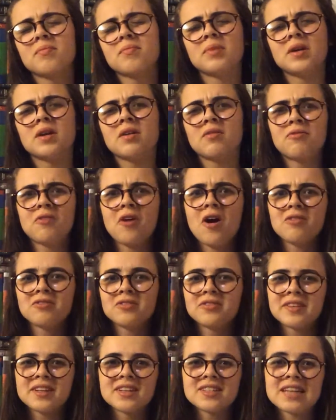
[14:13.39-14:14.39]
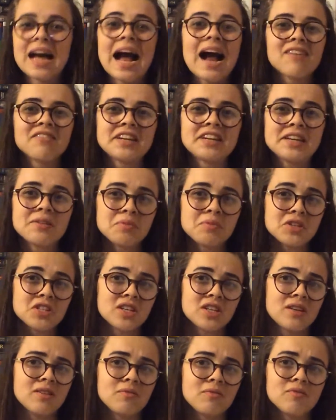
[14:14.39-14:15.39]
be a father figure to Harry, which
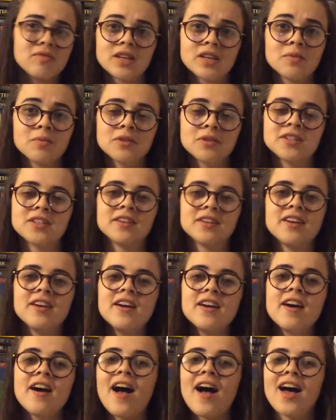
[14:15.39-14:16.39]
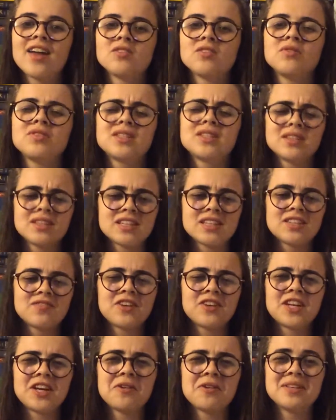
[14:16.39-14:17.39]
he really wasn't. And obviously this
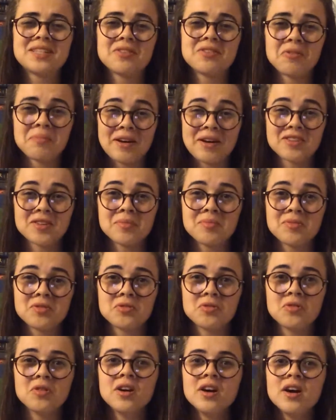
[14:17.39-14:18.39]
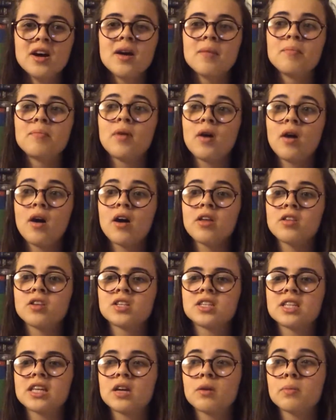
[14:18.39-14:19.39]
video is not about Dumbledore, but I
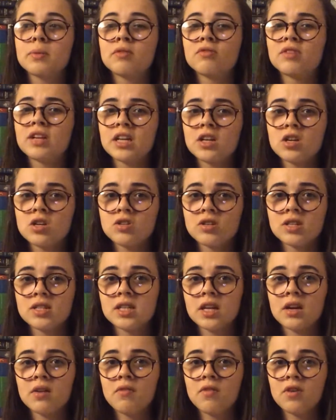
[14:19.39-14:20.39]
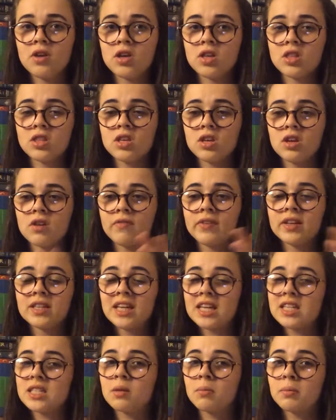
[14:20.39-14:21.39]
just think it'd be really interesting for the
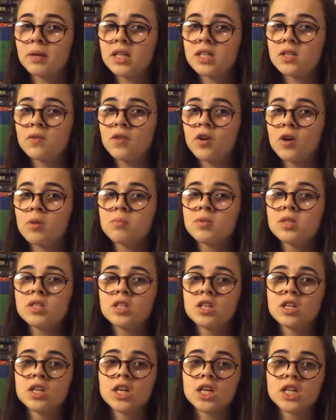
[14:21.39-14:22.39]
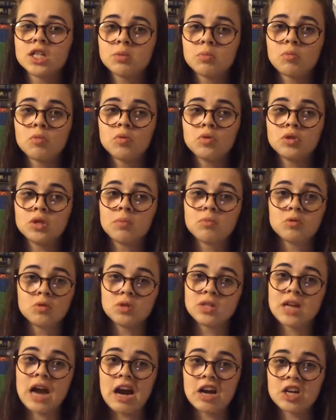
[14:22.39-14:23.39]
Fantastic Beasts films to explore
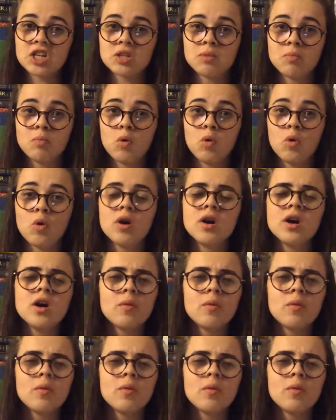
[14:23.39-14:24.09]
Dumbledore's character more,